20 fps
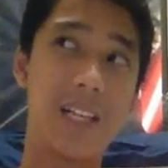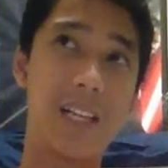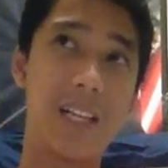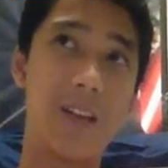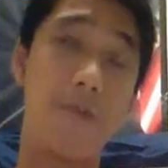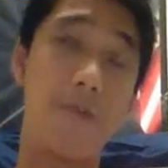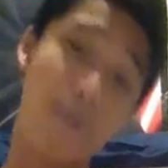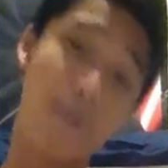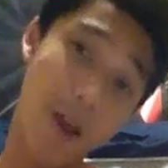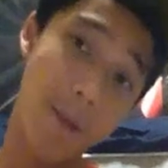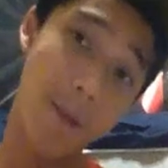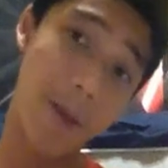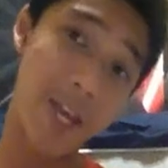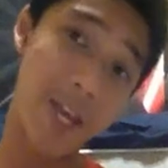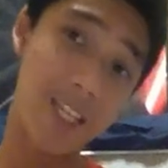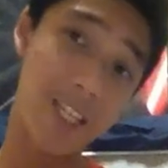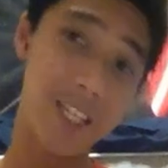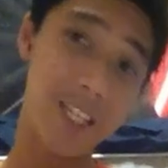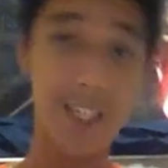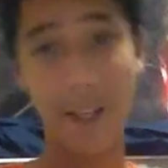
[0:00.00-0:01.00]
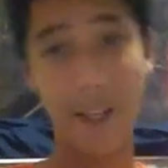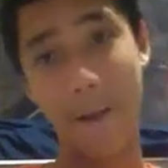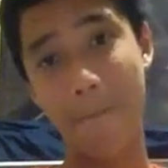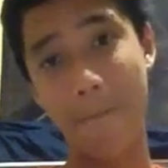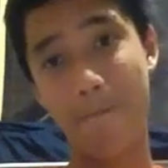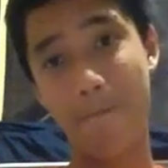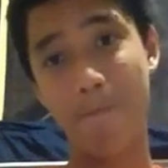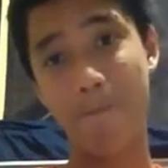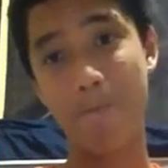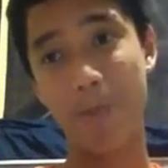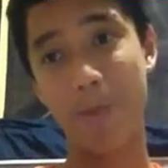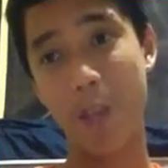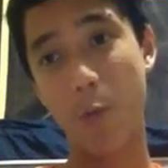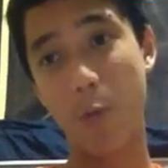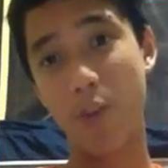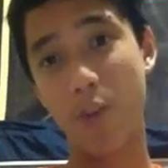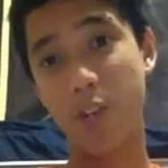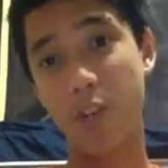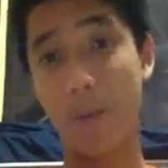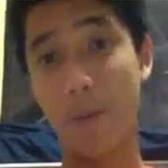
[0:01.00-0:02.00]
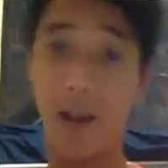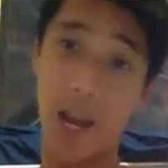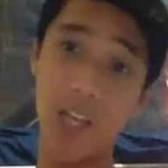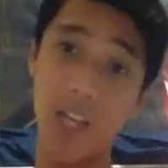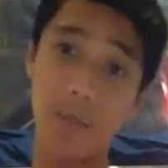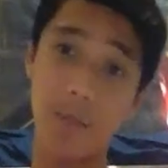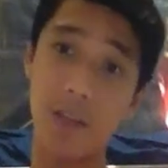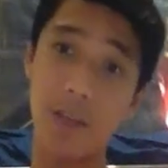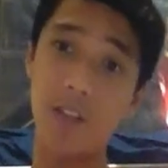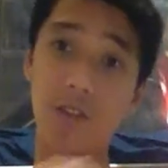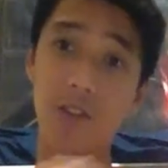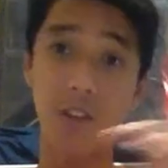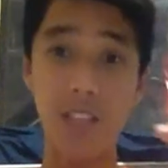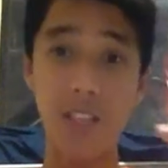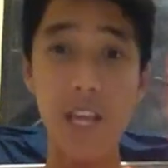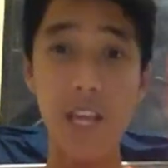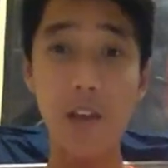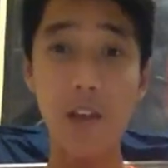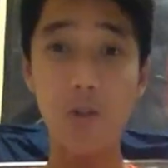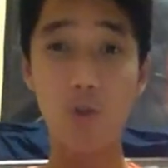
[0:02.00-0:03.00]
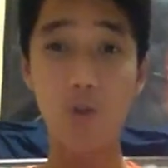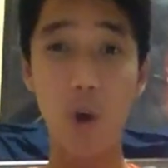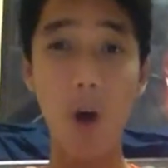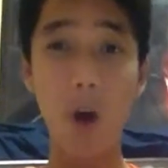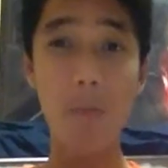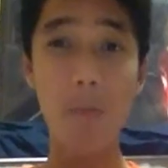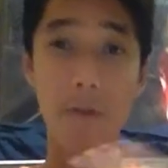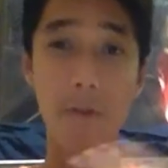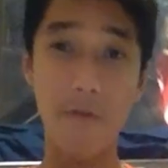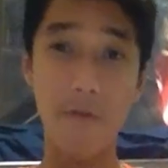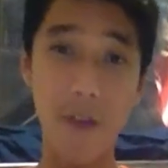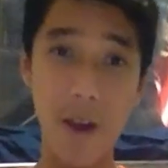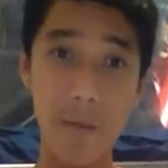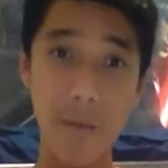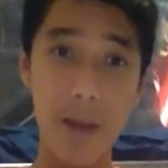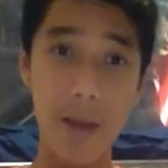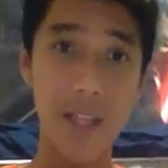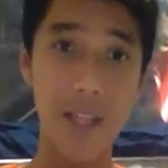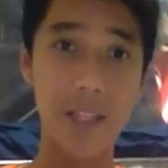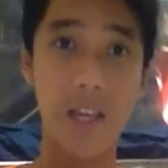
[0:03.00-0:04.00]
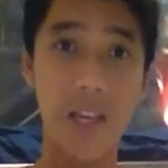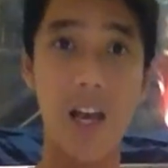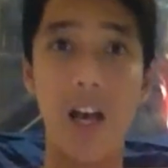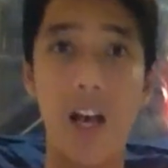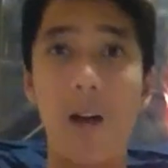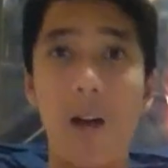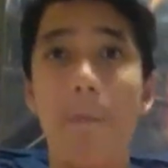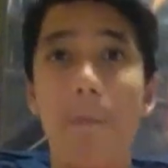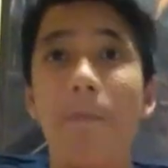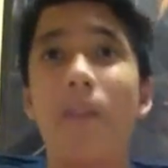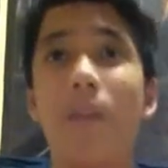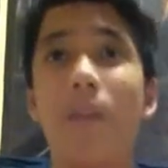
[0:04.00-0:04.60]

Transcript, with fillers: friend mates, which is my classmates. Thank you to all my friend mates. Um,